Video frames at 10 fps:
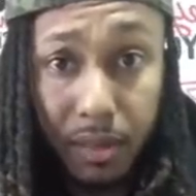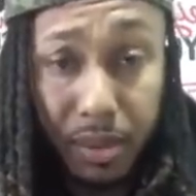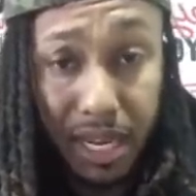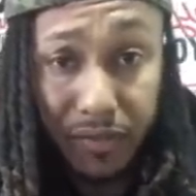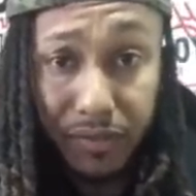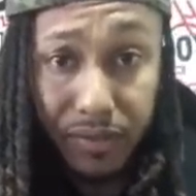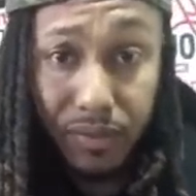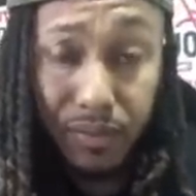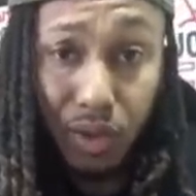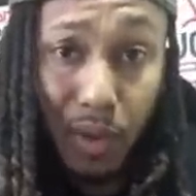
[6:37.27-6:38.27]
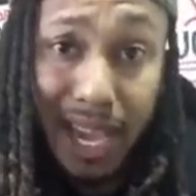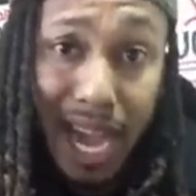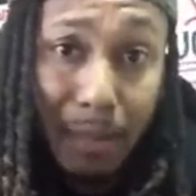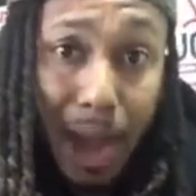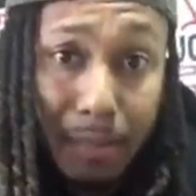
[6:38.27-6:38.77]
but if you ain't
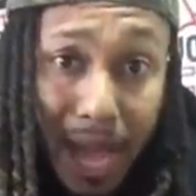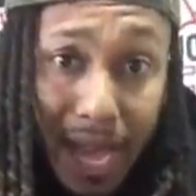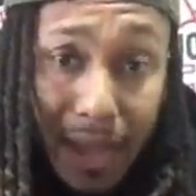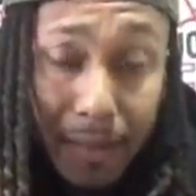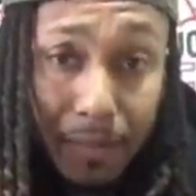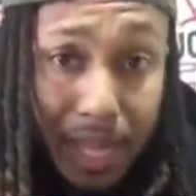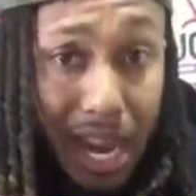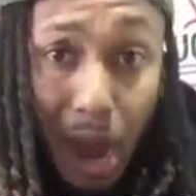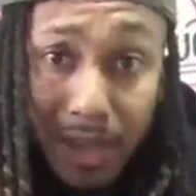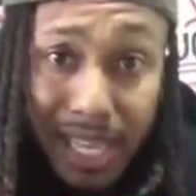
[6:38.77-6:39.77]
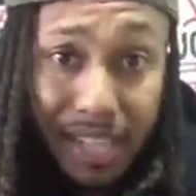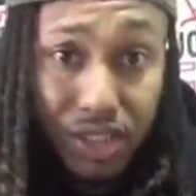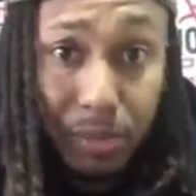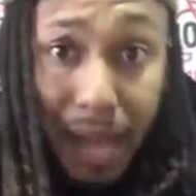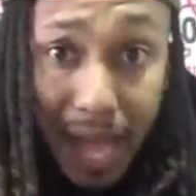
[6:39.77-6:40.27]
got my back and I always got
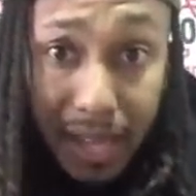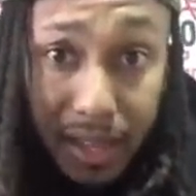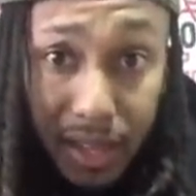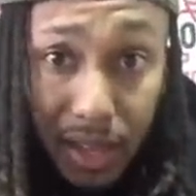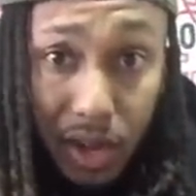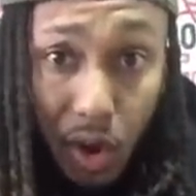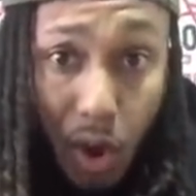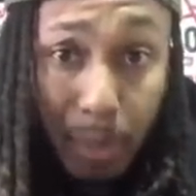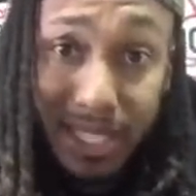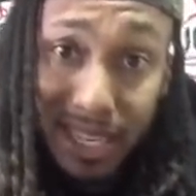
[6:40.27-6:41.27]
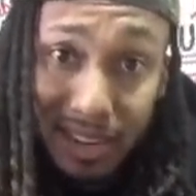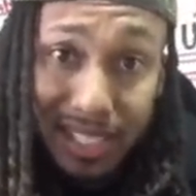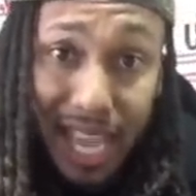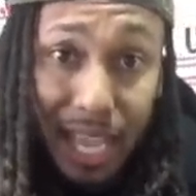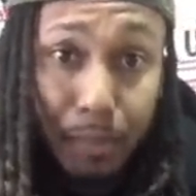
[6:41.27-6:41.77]
your back, or I'm sitting here
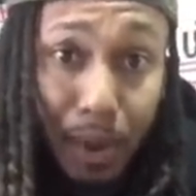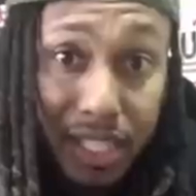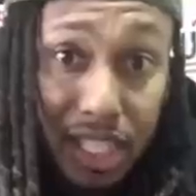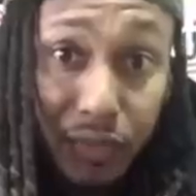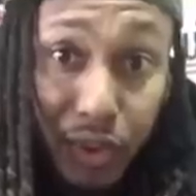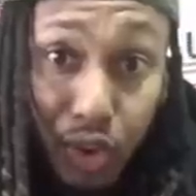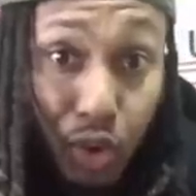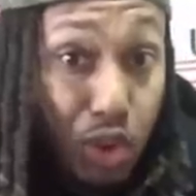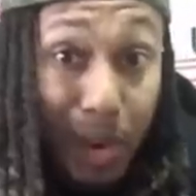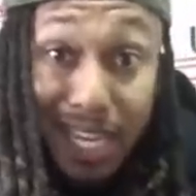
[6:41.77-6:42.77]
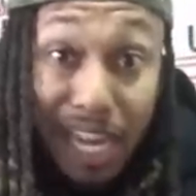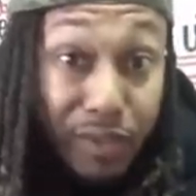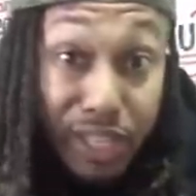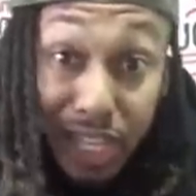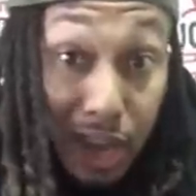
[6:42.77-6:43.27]
taking punches for you, you ain't
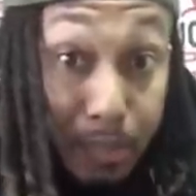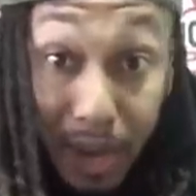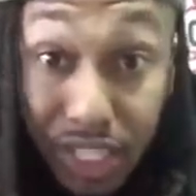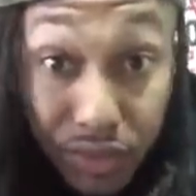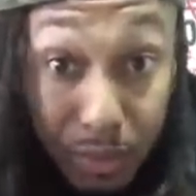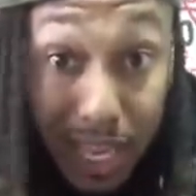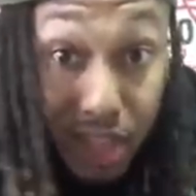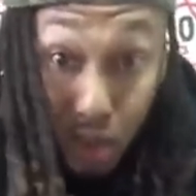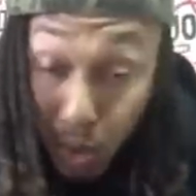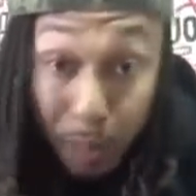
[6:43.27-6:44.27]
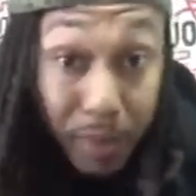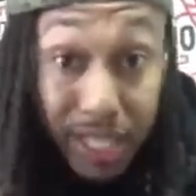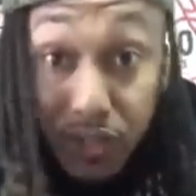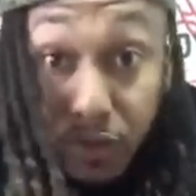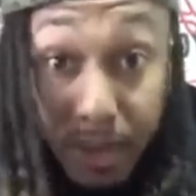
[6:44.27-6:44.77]
never took a punch from me, threw a
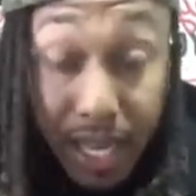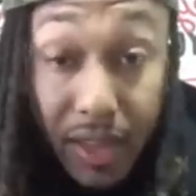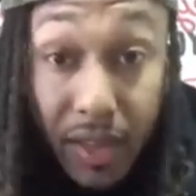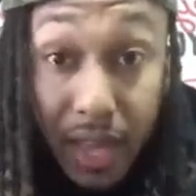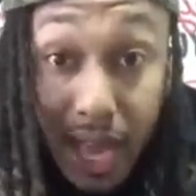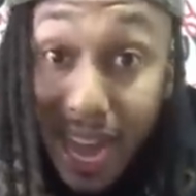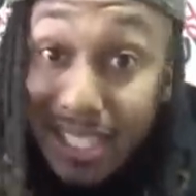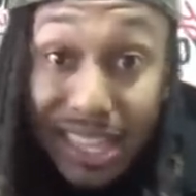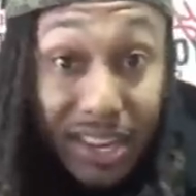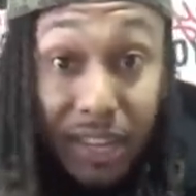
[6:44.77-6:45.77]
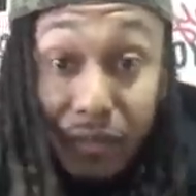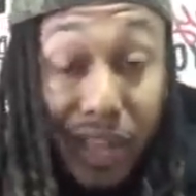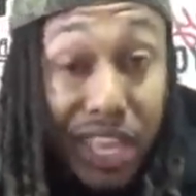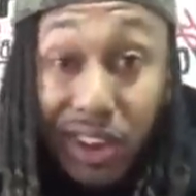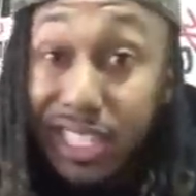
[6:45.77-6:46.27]
punch from me, I sit here and
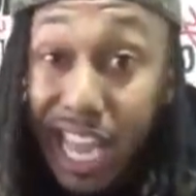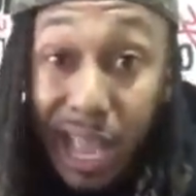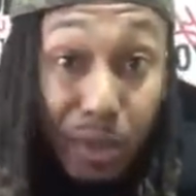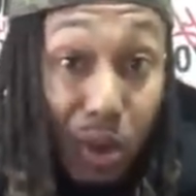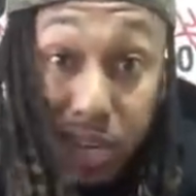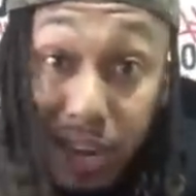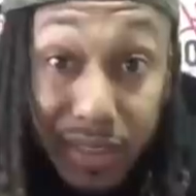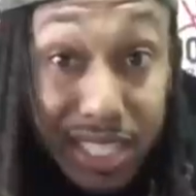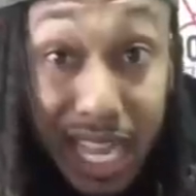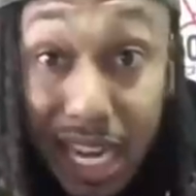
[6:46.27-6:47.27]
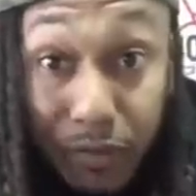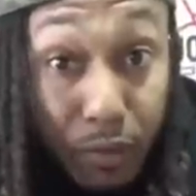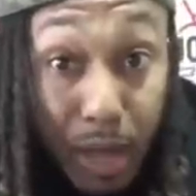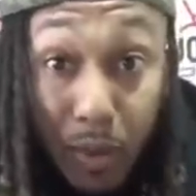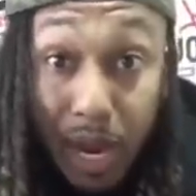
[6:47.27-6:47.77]
defend your name, you'll never stand up
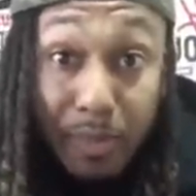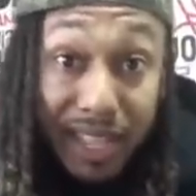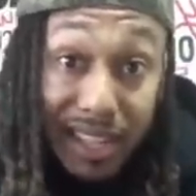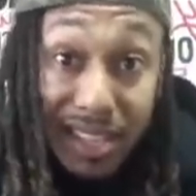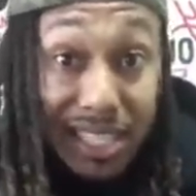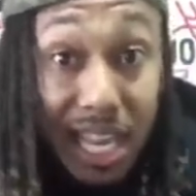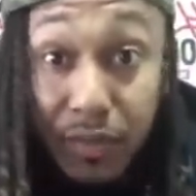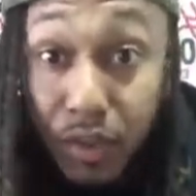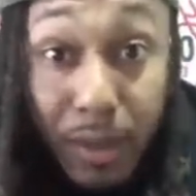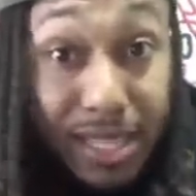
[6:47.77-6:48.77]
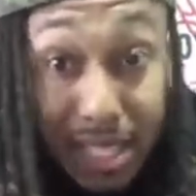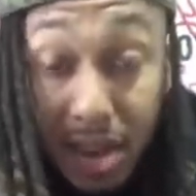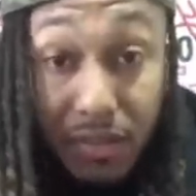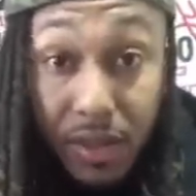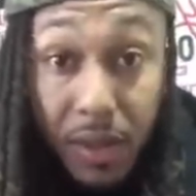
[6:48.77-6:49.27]
for me when I'm not there to stand up for
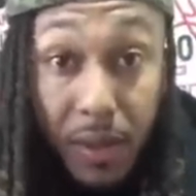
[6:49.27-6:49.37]
myself,